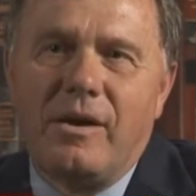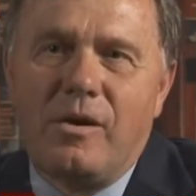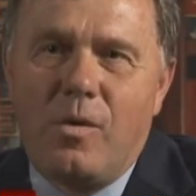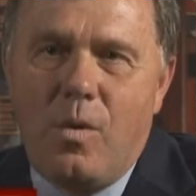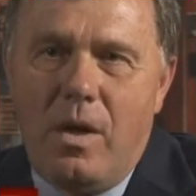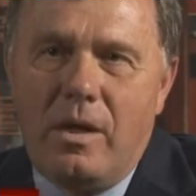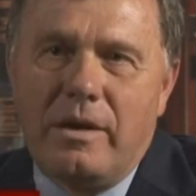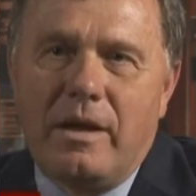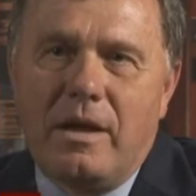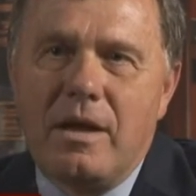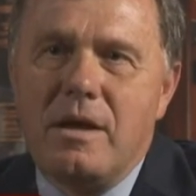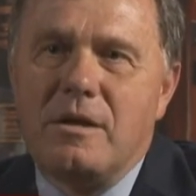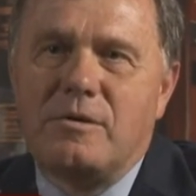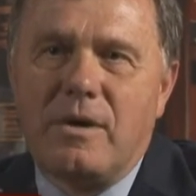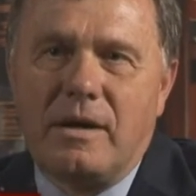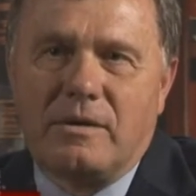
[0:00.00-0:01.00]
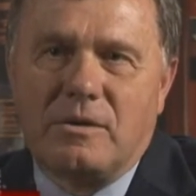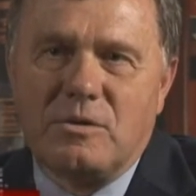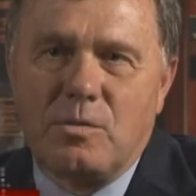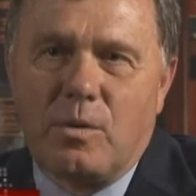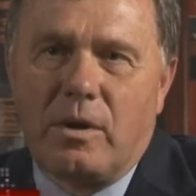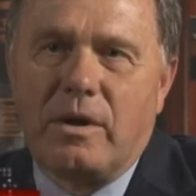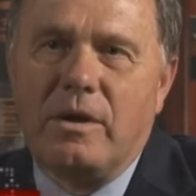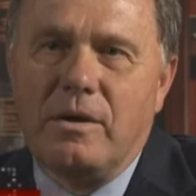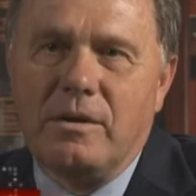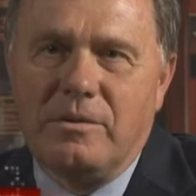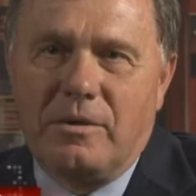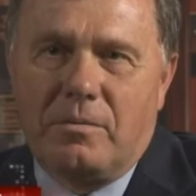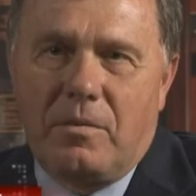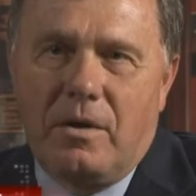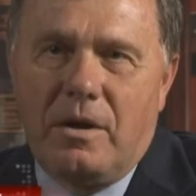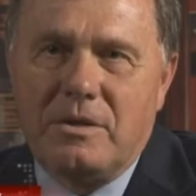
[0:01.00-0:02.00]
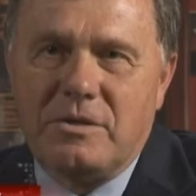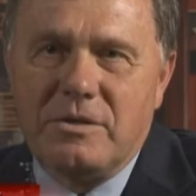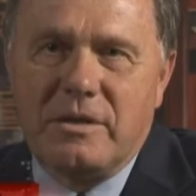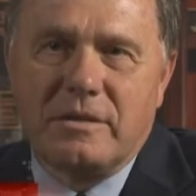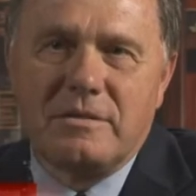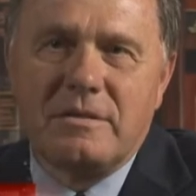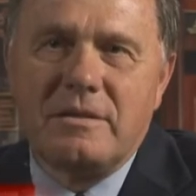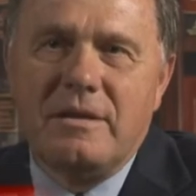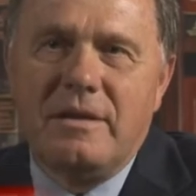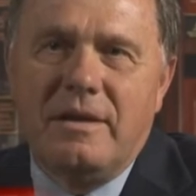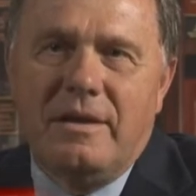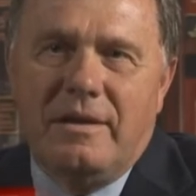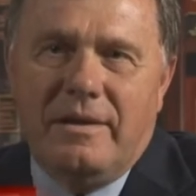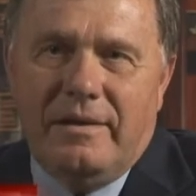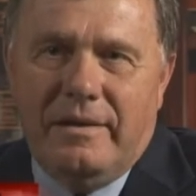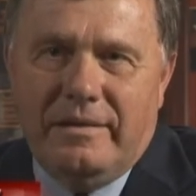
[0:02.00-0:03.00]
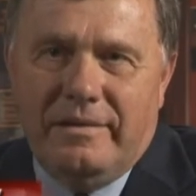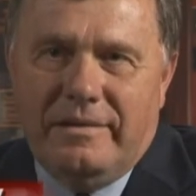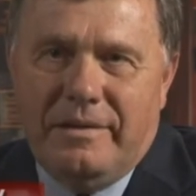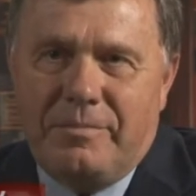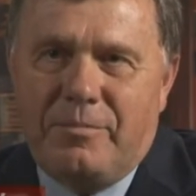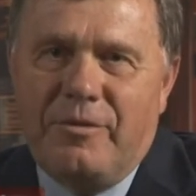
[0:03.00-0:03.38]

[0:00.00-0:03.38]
quality contractors working on their projects. It